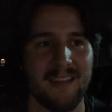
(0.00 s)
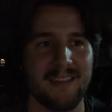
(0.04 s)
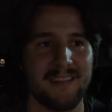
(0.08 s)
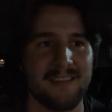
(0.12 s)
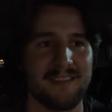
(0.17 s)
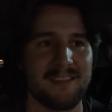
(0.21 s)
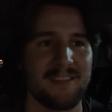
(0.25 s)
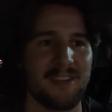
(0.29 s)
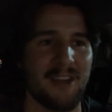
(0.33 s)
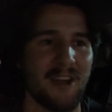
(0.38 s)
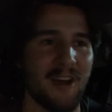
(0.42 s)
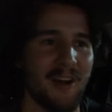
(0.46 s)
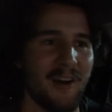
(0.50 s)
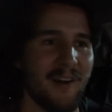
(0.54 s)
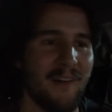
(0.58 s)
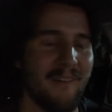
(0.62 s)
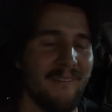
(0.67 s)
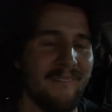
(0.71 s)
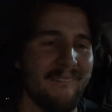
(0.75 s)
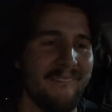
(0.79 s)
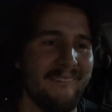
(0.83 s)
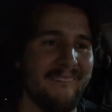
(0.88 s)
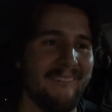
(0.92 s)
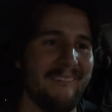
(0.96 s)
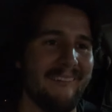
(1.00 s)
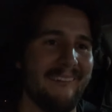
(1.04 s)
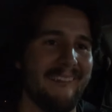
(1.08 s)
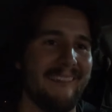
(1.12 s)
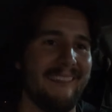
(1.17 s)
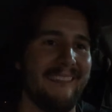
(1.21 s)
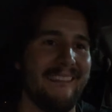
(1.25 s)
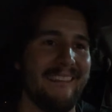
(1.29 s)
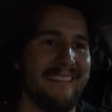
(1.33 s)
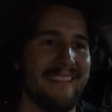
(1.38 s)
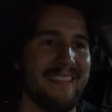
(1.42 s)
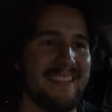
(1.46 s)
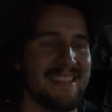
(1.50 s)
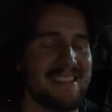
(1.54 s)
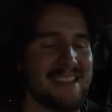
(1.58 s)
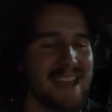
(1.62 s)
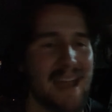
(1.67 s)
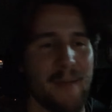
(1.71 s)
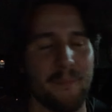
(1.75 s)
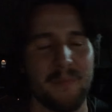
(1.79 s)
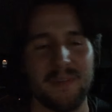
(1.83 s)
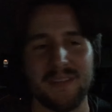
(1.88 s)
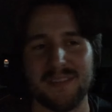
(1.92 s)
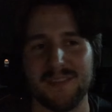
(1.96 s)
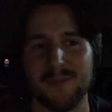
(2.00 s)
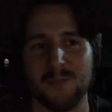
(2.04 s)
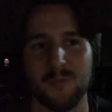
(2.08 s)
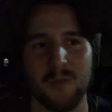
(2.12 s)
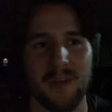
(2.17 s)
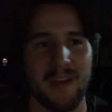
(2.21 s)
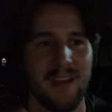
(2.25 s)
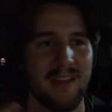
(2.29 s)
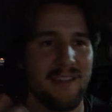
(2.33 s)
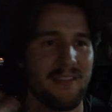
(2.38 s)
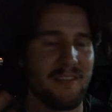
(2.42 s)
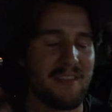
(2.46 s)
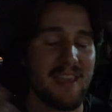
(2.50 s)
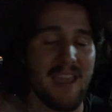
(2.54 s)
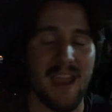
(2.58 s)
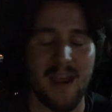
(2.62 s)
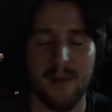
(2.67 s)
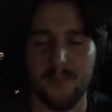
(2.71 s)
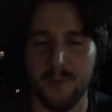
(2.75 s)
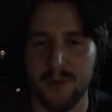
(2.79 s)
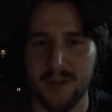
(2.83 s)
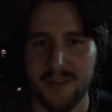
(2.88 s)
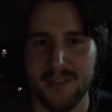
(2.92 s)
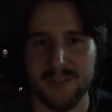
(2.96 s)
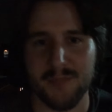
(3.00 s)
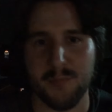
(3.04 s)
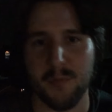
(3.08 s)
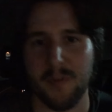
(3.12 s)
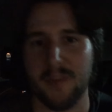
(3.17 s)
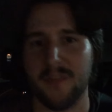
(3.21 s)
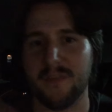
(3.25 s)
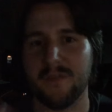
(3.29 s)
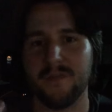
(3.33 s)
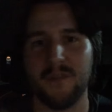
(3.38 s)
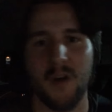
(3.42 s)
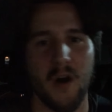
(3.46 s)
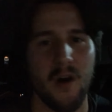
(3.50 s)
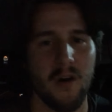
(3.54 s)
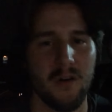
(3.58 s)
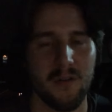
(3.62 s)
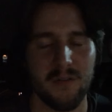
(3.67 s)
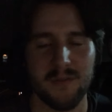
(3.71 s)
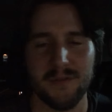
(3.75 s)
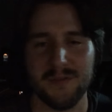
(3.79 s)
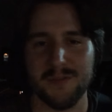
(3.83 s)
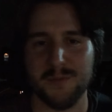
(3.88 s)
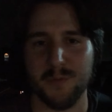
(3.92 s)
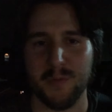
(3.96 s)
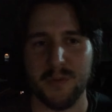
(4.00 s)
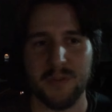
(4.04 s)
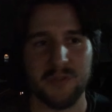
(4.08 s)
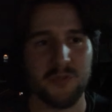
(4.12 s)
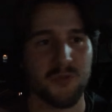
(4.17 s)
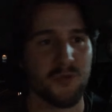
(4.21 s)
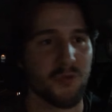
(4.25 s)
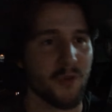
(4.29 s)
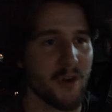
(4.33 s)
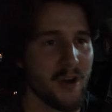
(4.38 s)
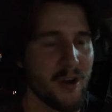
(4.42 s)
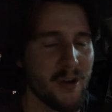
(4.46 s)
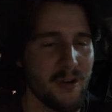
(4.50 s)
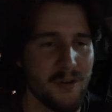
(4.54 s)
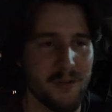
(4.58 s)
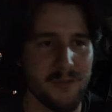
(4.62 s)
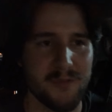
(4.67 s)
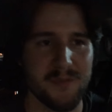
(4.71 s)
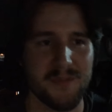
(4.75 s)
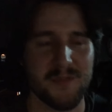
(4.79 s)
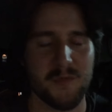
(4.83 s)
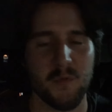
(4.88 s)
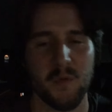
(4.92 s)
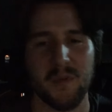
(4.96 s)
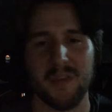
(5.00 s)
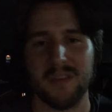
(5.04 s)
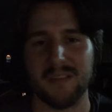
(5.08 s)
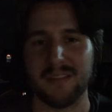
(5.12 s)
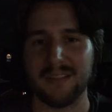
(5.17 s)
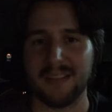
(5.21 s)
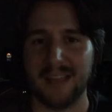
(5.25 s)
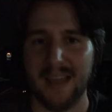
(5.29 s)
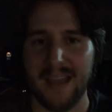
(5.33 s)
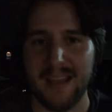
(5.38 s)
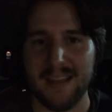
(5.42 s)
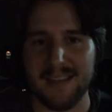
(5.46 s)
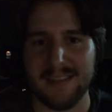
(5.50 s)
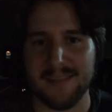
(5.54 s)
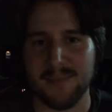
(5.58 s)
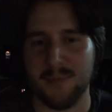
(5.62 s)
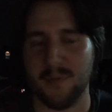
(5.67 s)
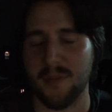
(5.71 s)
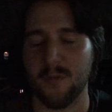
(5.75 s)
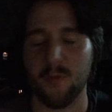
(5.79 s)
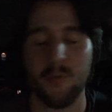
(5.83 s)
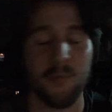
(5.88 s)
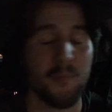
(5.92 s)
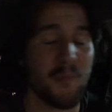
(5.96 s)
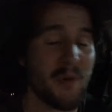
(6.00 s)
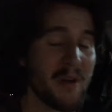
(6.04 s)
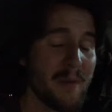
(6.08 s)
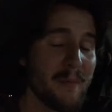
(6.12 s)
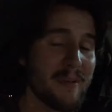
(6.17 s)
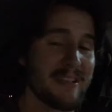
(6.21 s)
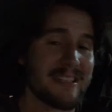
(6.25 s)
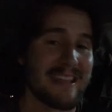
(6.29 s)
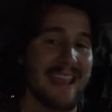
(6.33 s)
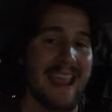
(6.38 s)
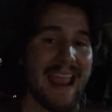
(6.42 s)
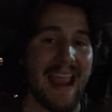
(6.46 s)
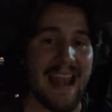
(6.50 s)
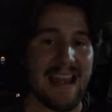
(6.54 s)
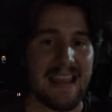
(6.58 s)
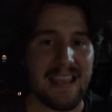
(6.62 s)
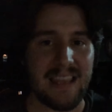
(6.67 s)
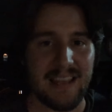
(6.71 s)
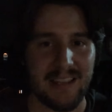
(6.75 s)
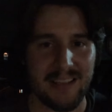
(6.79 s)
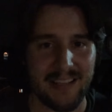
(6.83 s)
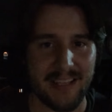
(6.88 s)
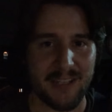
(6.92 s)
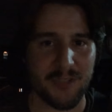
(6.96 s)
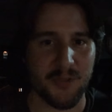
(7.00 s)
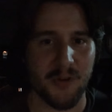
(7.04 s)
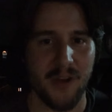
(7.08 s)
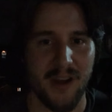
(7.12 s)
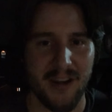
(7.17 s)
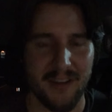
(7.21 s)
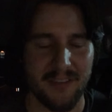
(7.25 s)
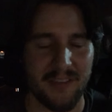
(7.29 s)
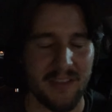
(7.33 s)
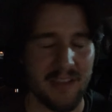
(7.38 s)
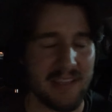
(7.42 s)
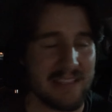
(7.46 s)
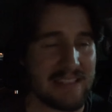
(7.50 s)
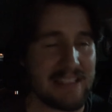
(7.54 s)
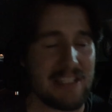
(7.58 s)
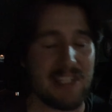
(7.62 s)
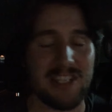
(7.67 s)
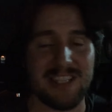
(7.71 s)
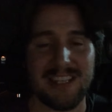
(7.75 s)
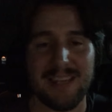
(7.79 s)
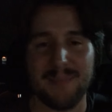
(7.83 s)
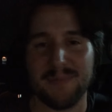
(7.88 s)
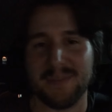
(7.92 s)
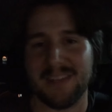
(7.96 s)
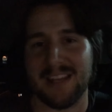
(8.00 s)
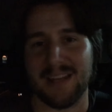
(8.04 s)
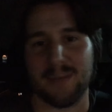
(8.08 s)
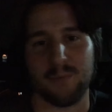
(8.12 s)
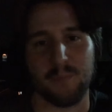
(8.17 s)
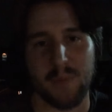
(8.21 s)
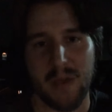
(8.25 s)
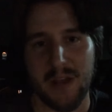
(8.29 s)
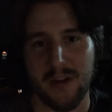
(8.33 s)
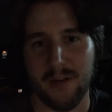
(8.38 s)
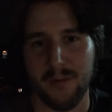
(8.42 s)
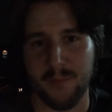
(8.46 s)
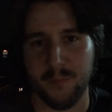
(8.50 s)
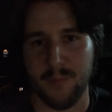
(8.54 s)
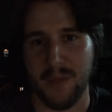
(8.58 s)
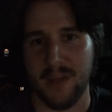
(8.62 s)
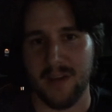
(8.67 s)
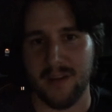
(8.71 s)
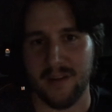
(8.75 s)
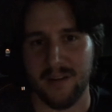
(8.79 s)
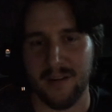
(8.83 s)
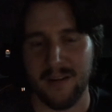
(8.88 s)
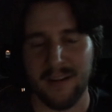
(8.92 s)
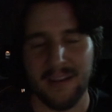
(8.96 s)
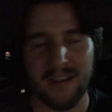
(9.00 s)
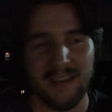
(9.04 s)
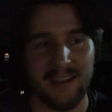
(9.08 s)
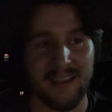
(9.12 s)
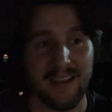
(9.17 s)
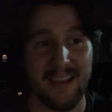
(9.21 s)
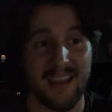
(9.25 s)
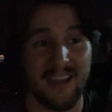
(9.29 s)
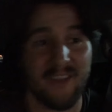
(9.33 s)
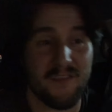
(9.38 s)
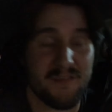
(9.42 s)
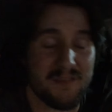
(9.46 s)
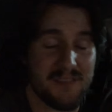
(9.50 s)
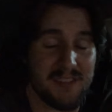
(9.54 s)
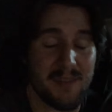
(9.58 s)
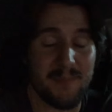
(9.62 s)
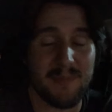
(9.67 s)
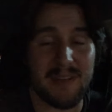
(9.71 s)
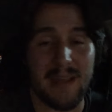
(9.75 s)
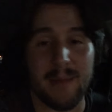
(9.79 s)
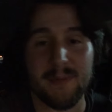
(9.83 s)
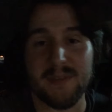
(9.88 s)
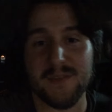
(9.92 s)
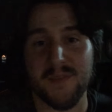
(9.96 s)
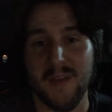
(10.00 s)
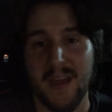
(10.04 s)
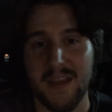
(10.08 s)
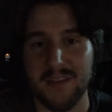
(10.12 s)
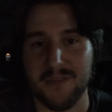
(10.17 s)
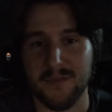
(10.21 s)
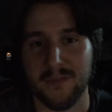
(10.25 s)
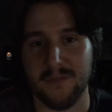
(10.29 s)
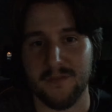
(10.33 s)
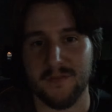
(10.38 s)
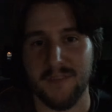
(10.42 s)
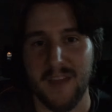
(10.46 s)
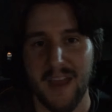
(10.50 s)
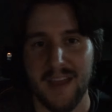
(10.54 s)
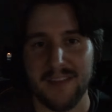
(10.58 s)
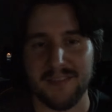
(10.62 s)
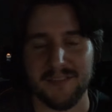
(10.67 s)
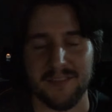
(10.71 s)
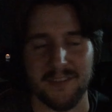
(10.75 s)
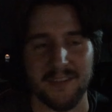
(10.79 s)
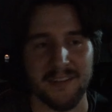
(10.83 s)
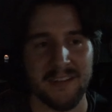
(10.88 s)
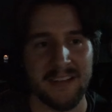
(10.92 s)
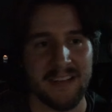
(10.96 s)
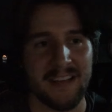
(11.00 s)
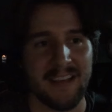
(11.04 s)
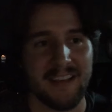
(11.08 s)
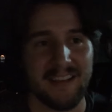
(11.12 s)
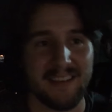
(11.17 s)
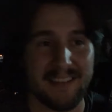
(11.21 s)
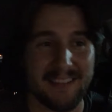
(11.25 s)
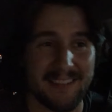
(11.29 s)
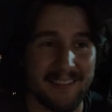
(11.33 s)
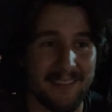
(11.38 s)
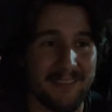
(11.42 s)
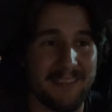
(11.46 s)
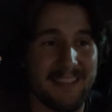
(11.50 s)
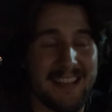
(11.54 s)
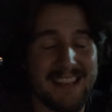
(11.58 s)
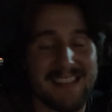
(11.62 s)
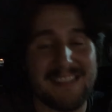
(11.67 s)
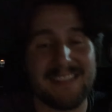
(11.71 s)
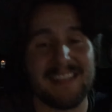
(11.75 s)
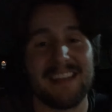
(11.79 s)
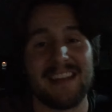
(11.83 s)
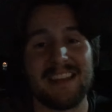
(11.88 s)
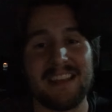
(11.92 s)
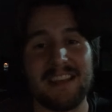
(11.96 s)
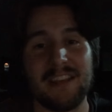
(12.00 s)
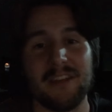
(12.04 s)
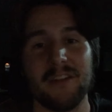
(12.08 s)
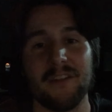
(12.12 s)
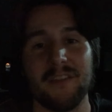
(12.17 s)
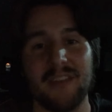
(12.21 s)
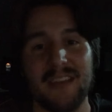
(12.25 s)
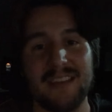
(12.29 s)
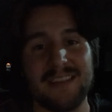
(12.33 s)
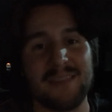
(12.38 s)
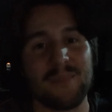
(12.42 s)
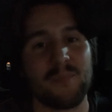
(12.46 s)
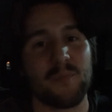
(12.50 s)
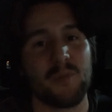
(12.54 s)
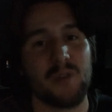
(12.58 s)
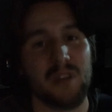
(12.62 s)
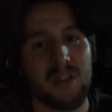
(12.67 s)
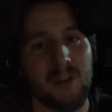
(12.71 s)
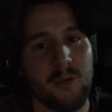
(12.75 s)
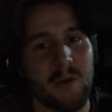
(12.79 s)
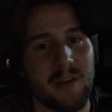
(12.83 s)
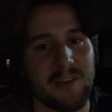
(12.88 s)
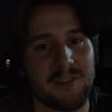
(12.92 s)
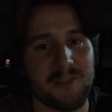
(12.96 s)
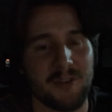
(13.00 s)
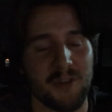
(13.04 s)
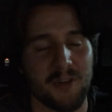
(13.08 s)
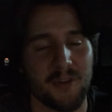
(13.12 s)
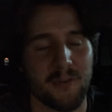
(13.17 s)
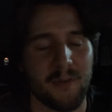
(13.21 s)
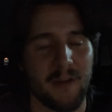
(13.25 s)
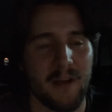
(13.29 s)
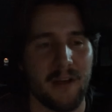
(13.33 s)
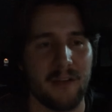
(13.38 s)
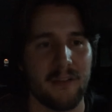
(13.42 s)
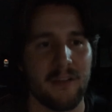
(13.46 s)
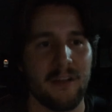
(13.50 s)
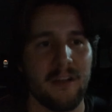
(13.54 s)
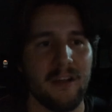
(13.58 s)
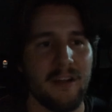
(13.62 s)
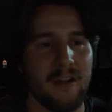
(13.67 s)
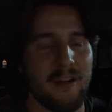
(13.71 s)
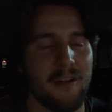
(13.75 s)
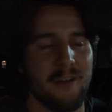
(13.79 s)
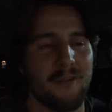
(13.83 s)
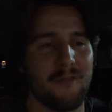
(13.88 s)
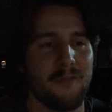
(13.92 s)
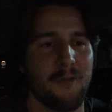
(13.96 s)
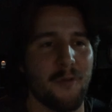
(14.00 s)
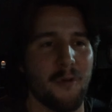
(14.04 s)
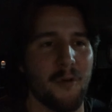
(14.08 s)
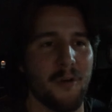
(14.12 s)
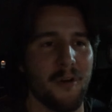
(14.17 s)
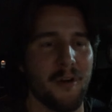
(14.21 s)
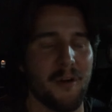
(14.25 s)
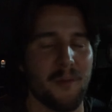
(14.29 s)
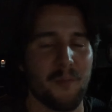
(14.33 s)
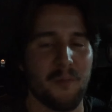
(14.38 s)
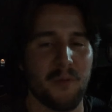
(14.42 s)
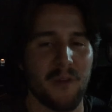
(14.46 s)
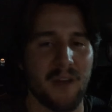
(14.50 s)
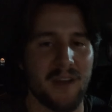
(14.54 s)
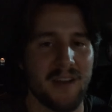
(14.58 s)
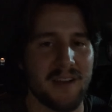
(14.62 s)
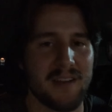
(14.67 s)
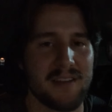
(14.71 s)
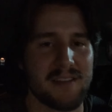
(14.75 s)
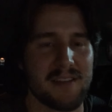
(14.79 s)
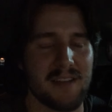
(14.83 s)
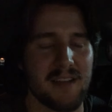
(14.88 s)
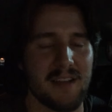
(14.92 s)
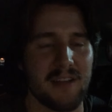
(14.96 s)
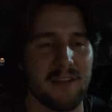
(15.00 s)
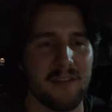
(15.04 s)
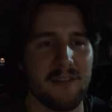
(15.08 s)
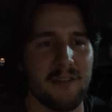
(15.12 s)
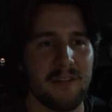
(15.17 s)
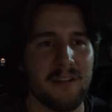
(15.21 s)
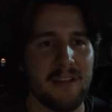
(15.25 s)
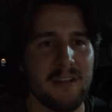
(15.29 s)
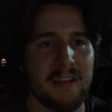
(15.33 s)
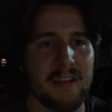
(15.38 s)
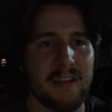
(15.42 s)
So this happens with cameras, with phones, with drones, with lights, with pretty much any electronic thing, because it just keeps getting better and better, and sometimes faster and faster. You know, less than a year, that's a pretty quick turnaround for a product cycle.